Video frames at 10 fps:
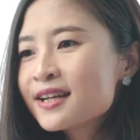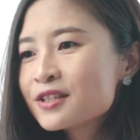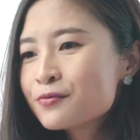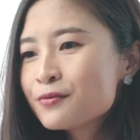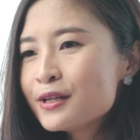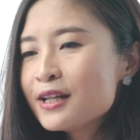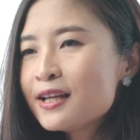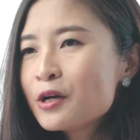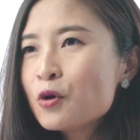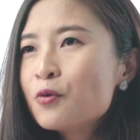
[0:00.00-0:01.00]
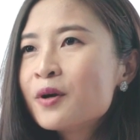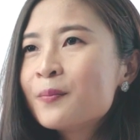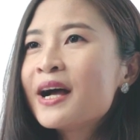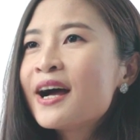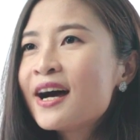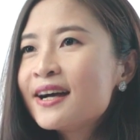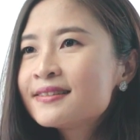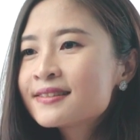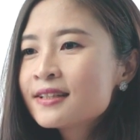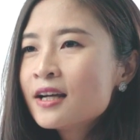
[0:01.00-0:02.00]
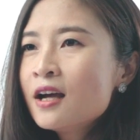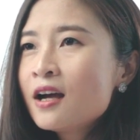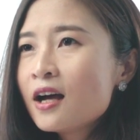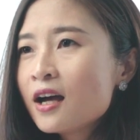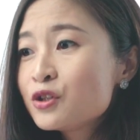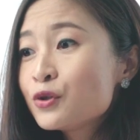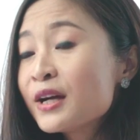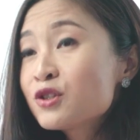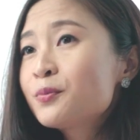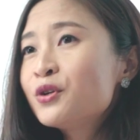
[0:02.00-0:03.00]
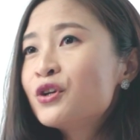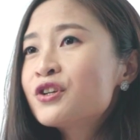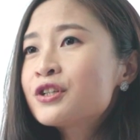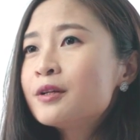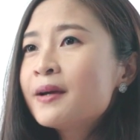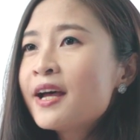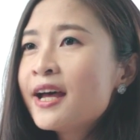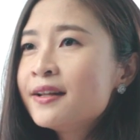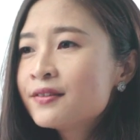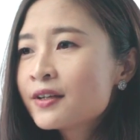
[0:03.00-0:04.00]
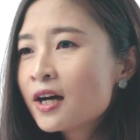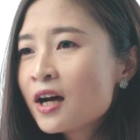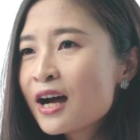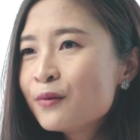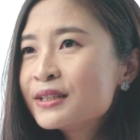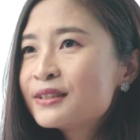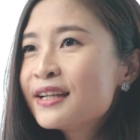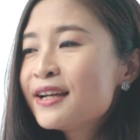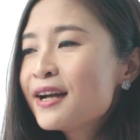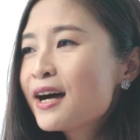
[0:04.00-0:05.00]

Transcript: has really opened my eyes to entrepreneurship, and I would say